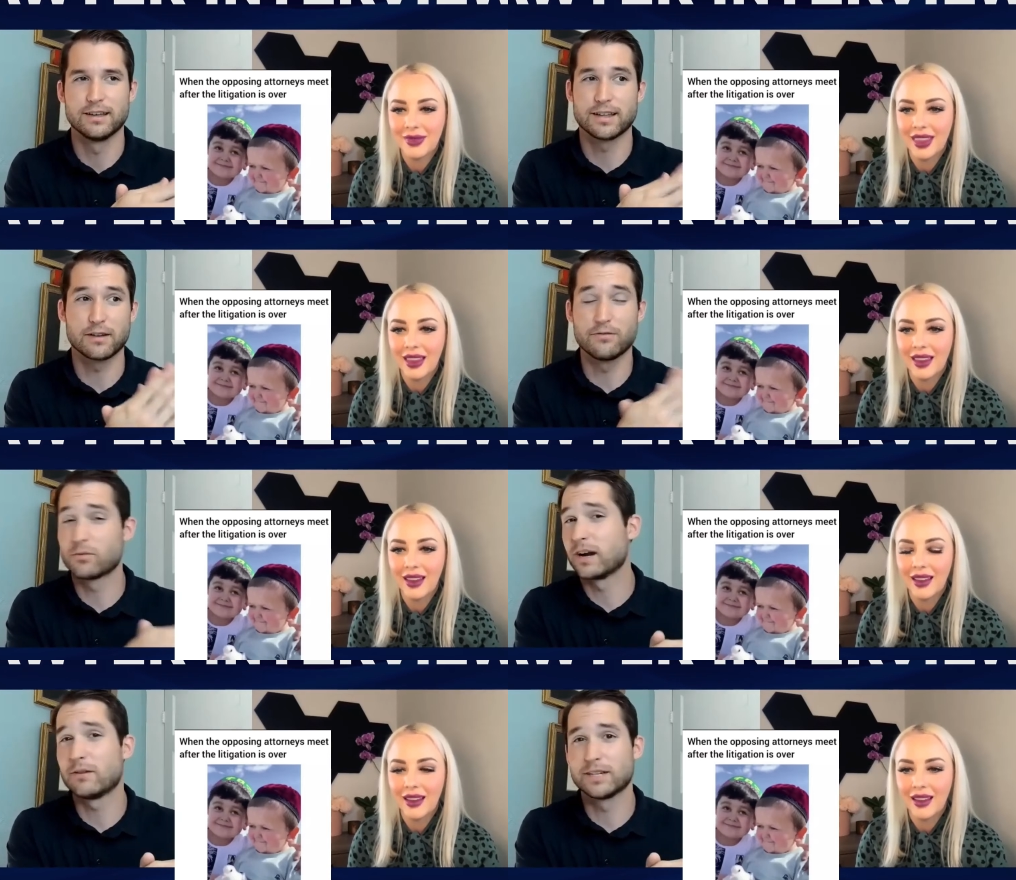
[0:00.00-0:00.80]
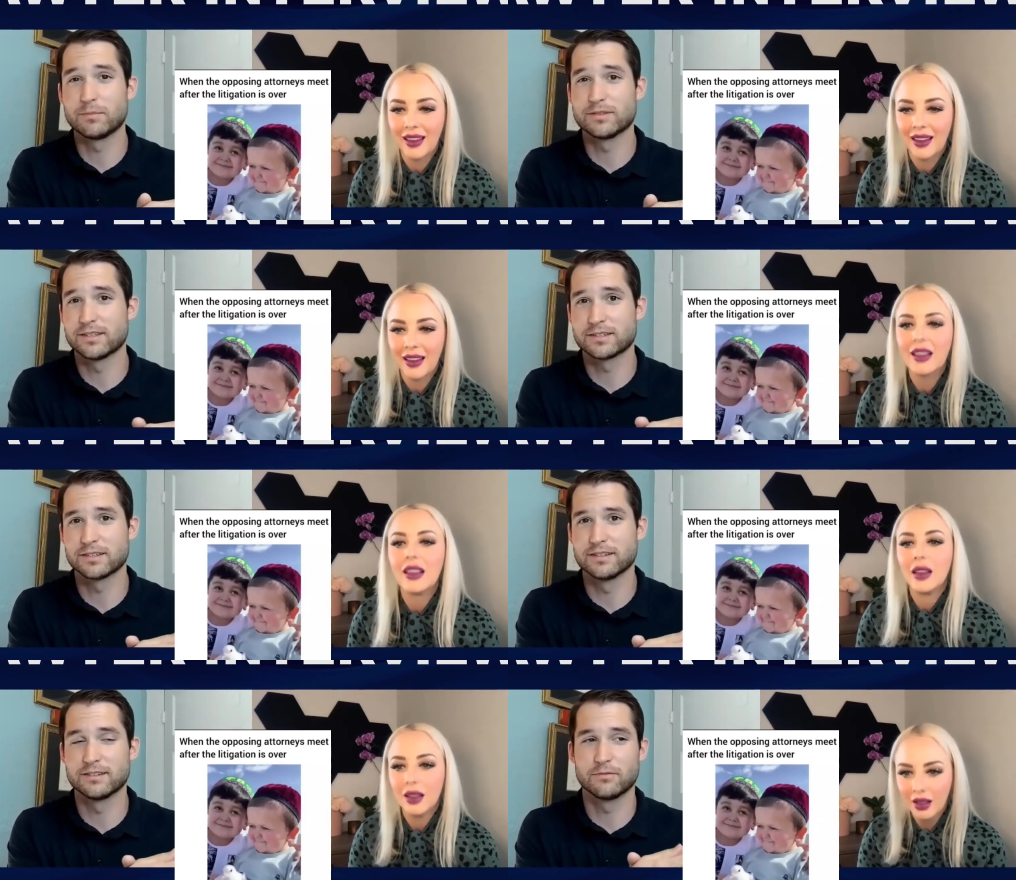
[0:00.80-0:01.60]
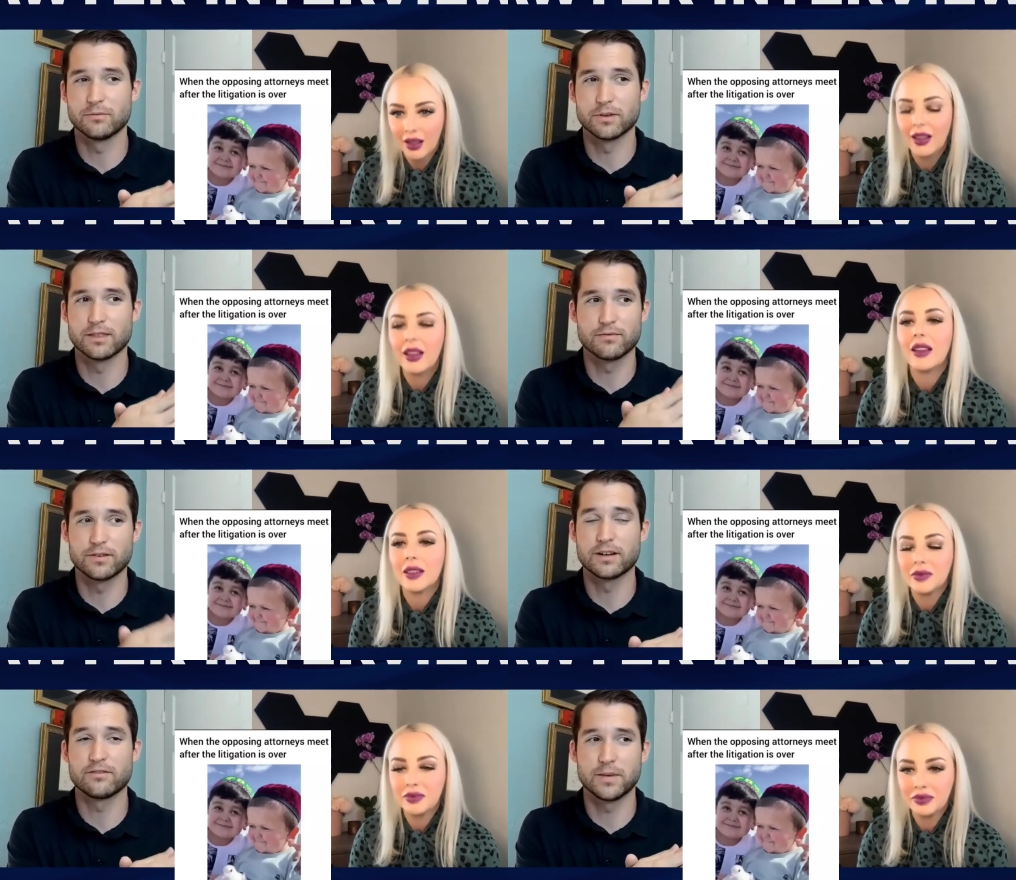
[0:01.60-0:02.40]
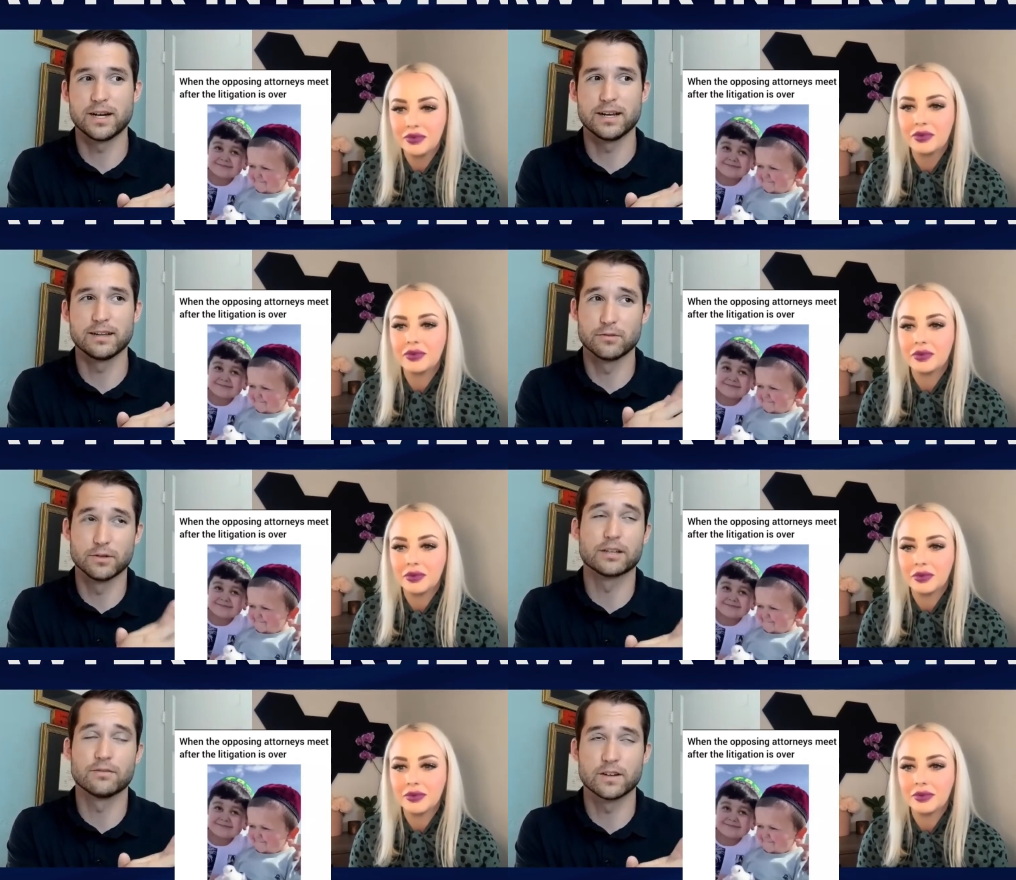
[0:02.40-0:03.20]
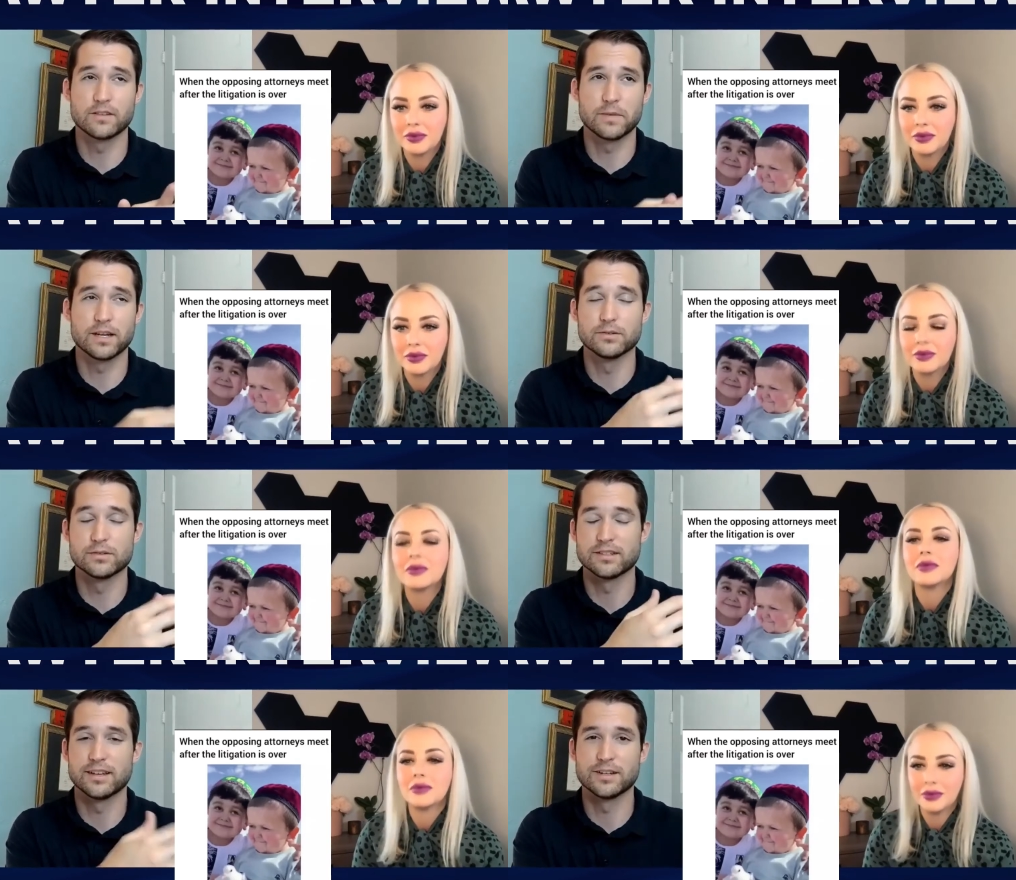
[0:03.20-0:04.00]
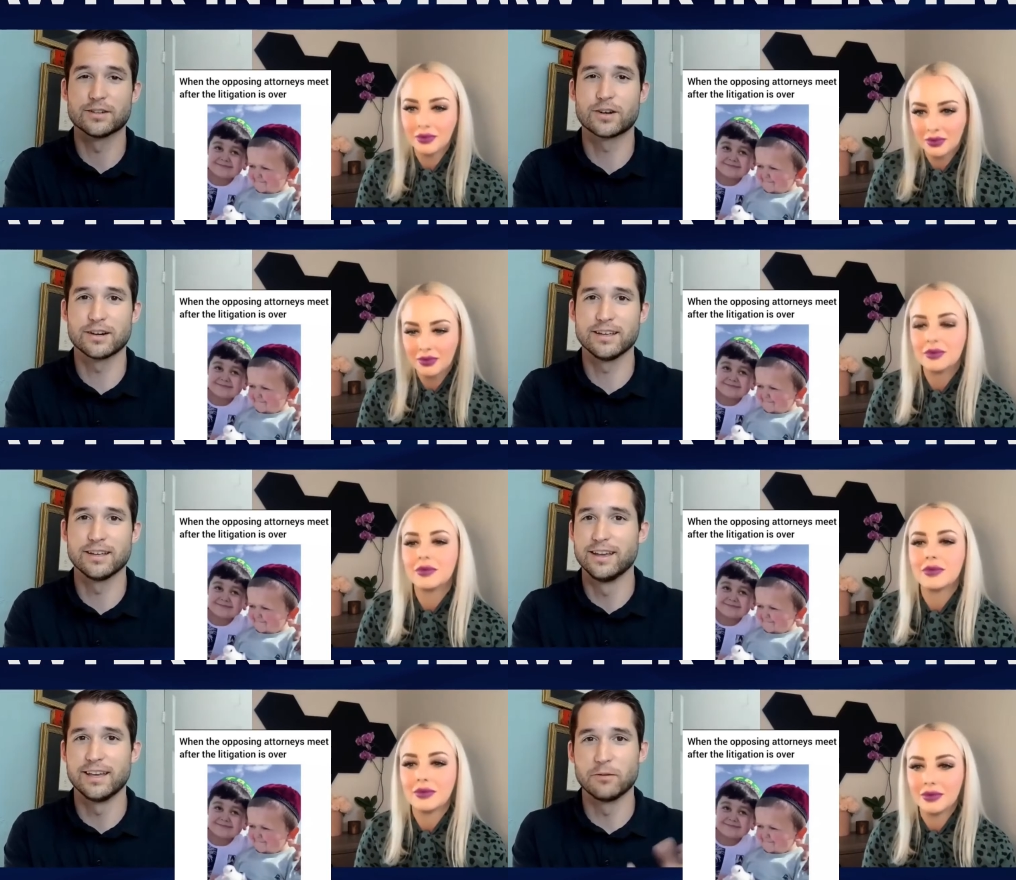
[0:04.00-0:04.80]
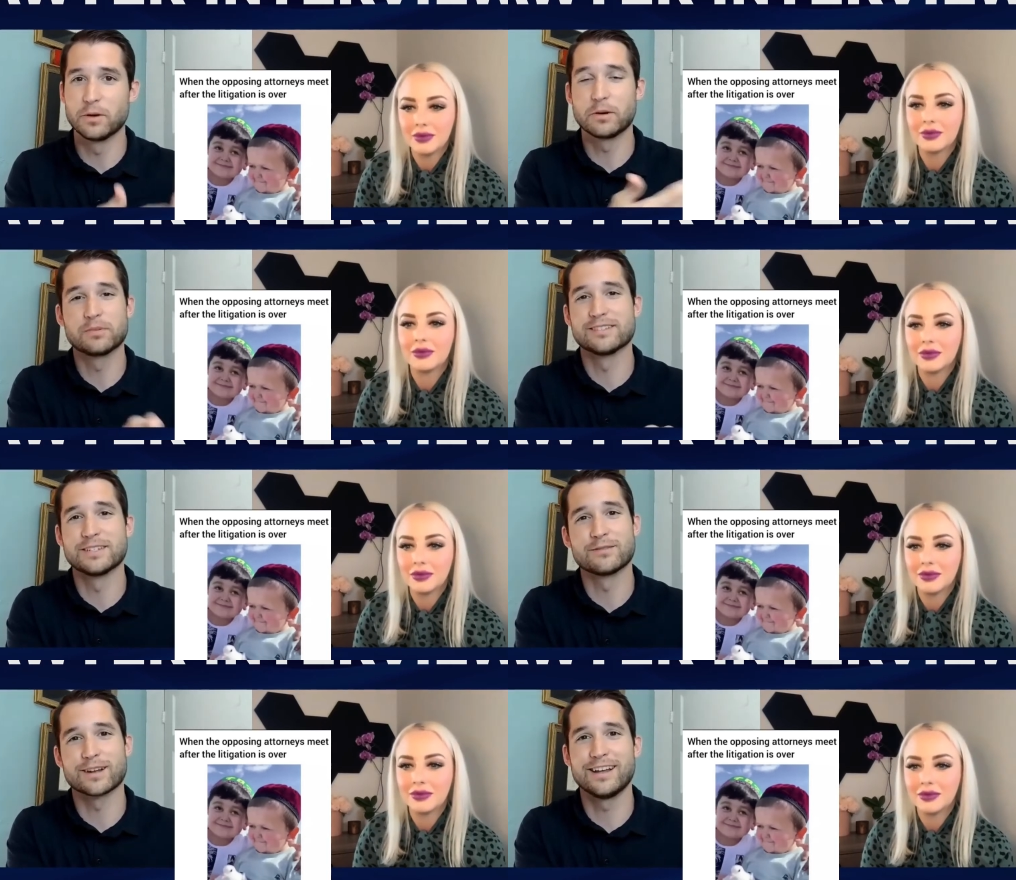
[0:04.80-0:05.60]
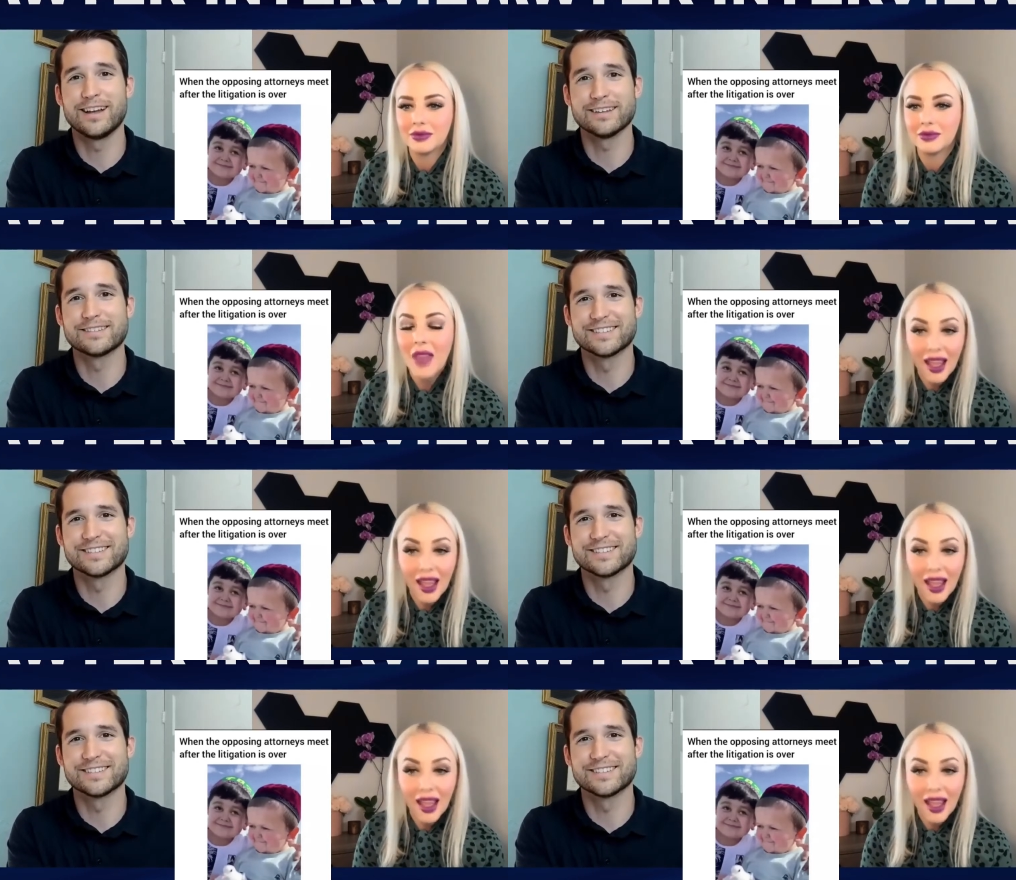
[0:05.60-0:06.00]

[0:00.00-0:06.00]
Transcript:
Speaker 1: like a four hour deposition with a friend of mine, really good friend of mine, who's an attorney, and we represent different clients.